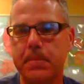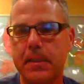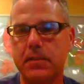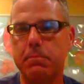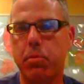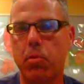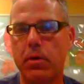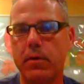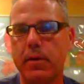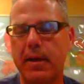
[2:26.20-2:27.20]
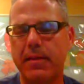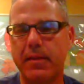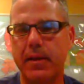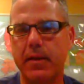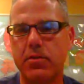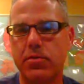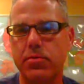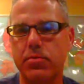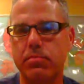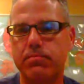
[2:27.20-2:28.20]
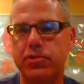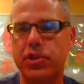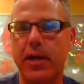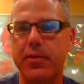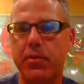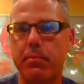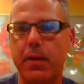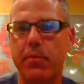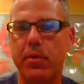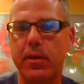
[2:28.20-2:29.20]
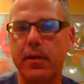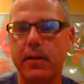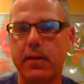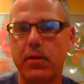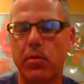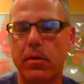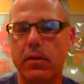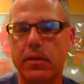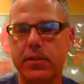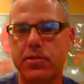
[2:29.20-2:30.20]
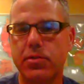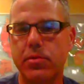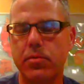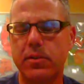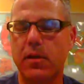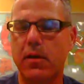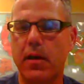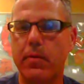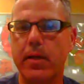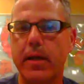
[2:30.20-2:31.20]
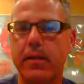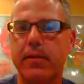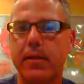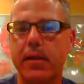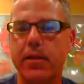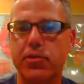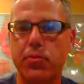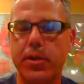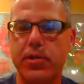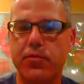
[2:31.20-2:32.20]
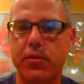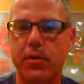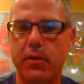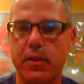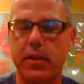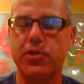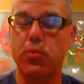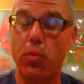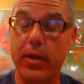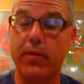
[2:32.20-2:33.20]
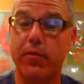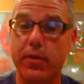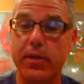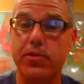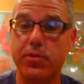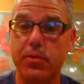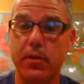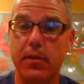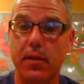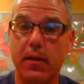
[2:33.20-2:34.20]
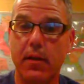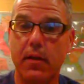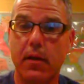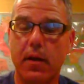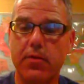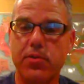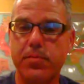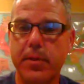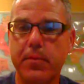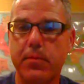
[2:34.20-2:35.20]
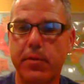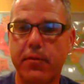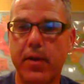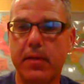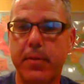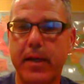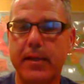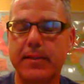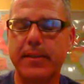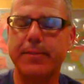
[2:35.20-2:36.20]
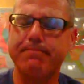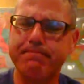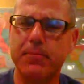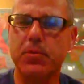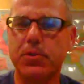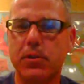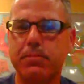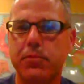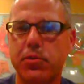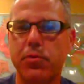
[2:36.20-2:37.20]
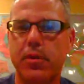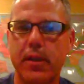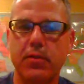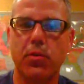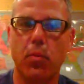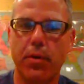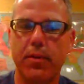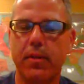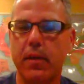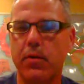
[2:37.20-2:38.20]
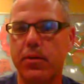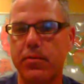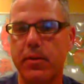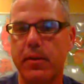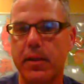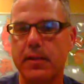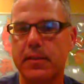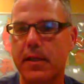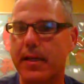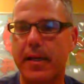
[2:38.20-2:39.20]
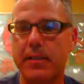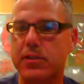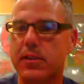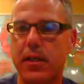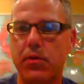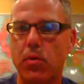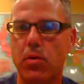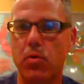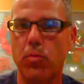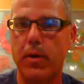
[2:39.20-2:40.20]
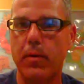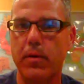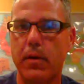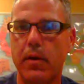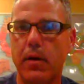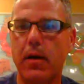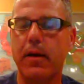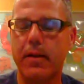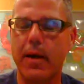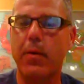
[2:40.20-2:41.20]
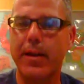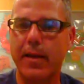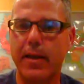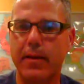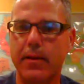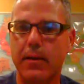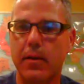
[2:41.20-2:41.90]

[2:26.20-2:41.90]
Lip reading: It's important, I think, to jog your memory, or at least to start outlining it, that each week for each unit, you should be able to reflect back and say, those are 2 things or 1 thing or 3 things that I just had no clue about, and now I get it.